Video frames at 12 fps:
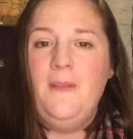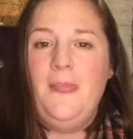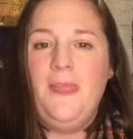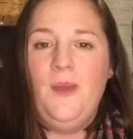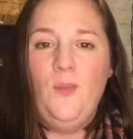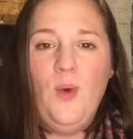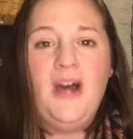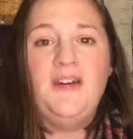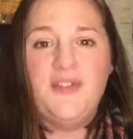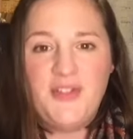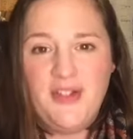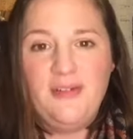
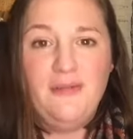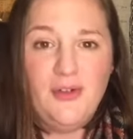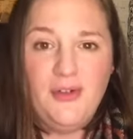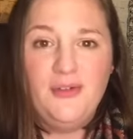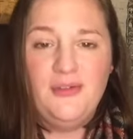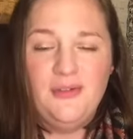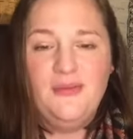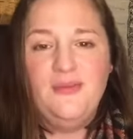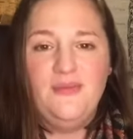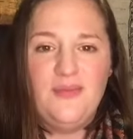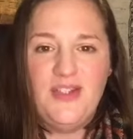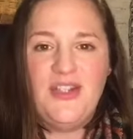whilst I run
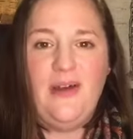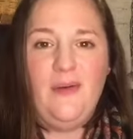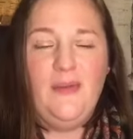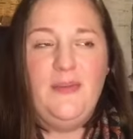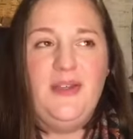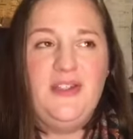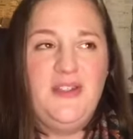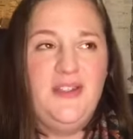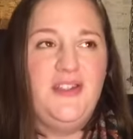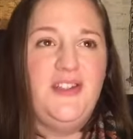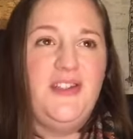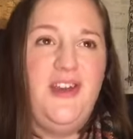set up the
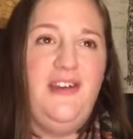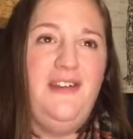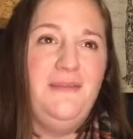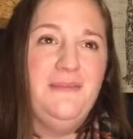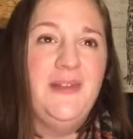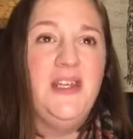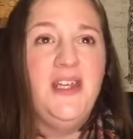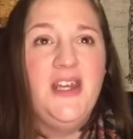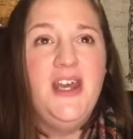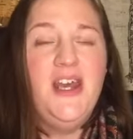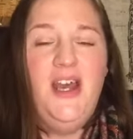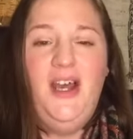business. So
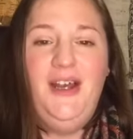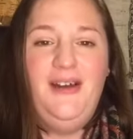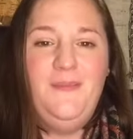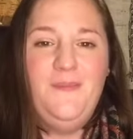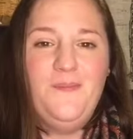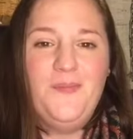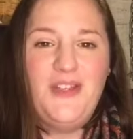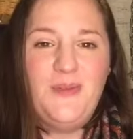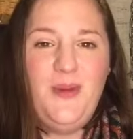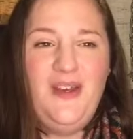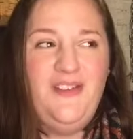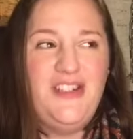um, there's a
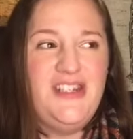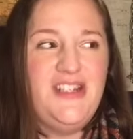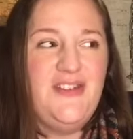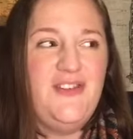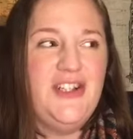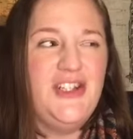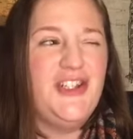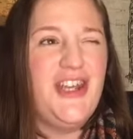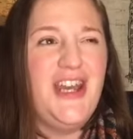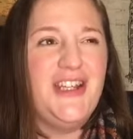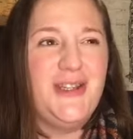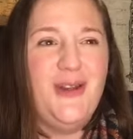bit of a disadvantage
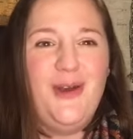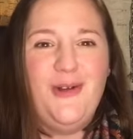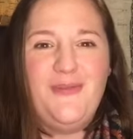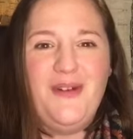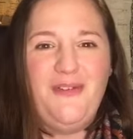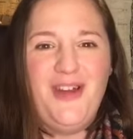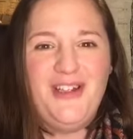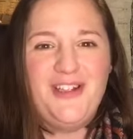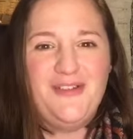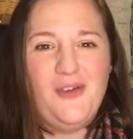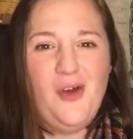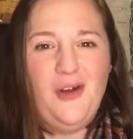there, so a lot of my friends
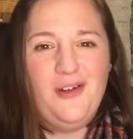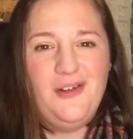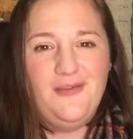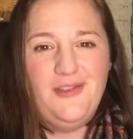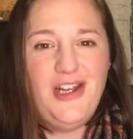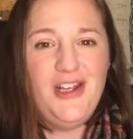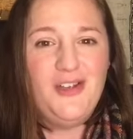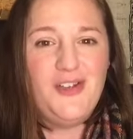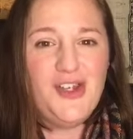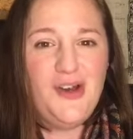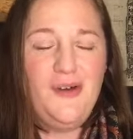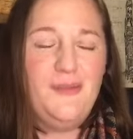have got really good
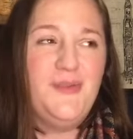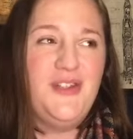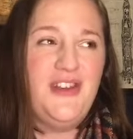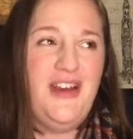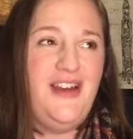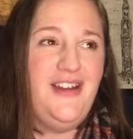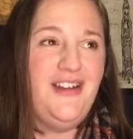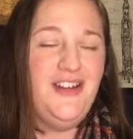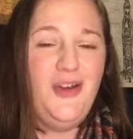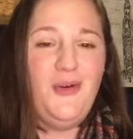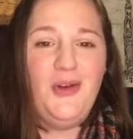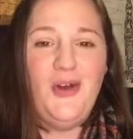jobs and
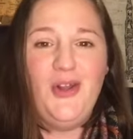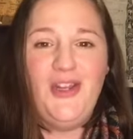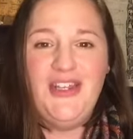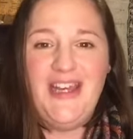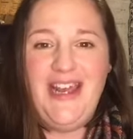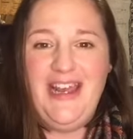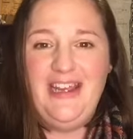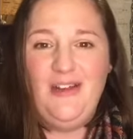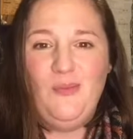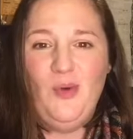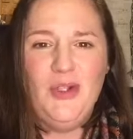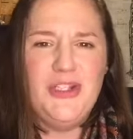go on holiday and
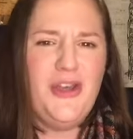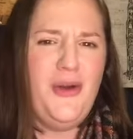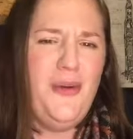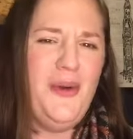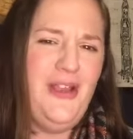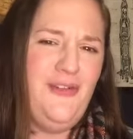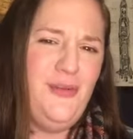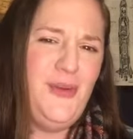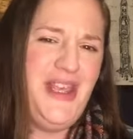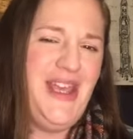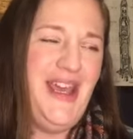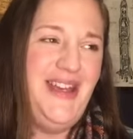want to go away for
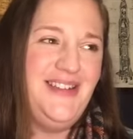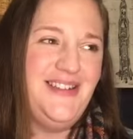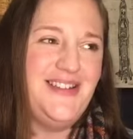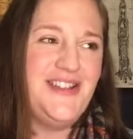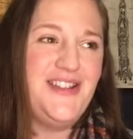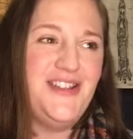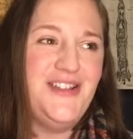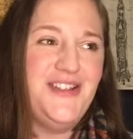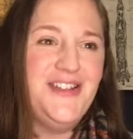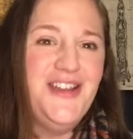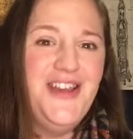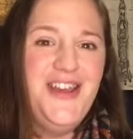weekends. And
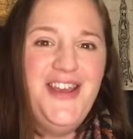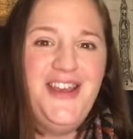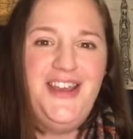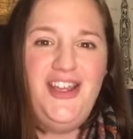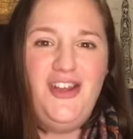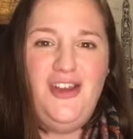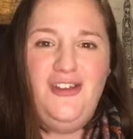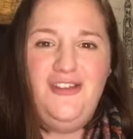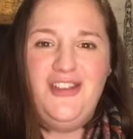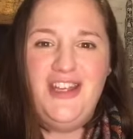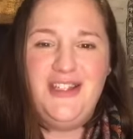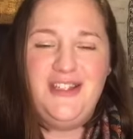you know,
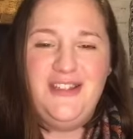there's